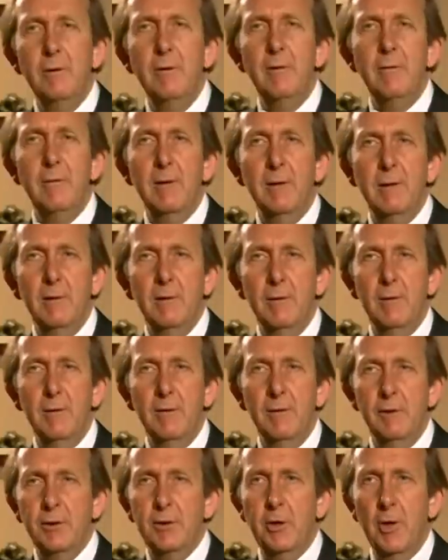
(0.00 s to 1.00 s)
you think
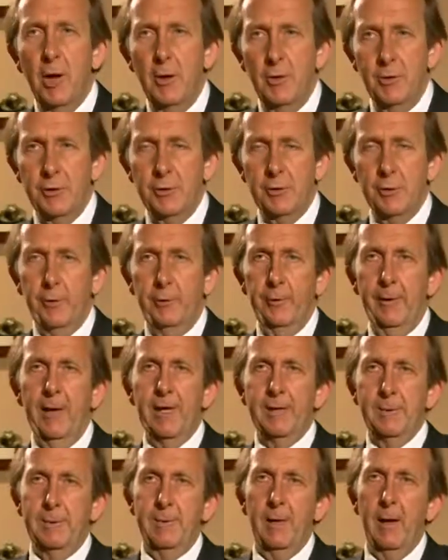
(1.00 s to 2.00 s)
the China story
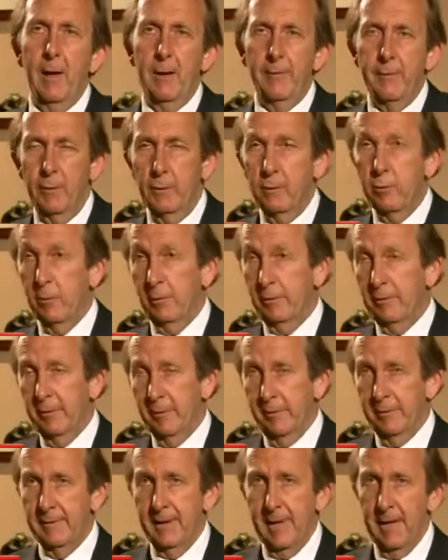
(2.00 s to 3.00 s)
has been overcooked to
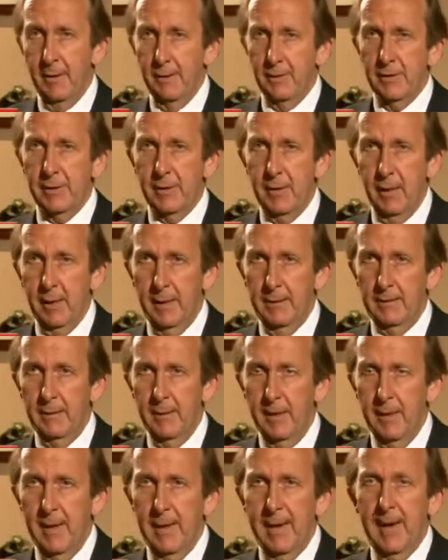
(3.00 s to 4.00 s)
the downside?
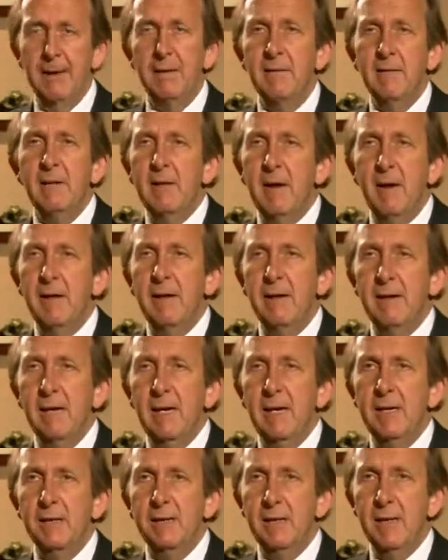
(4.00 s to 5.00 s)
And
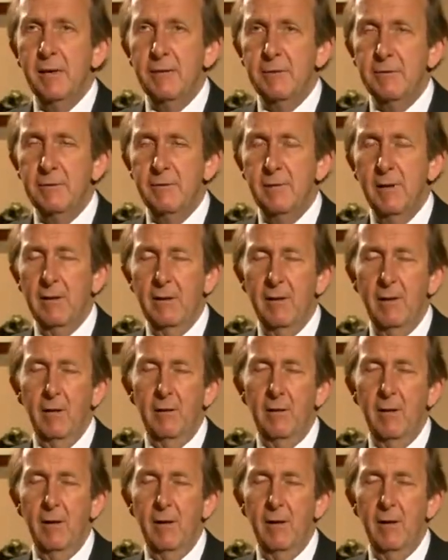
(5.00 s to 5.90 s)
is there an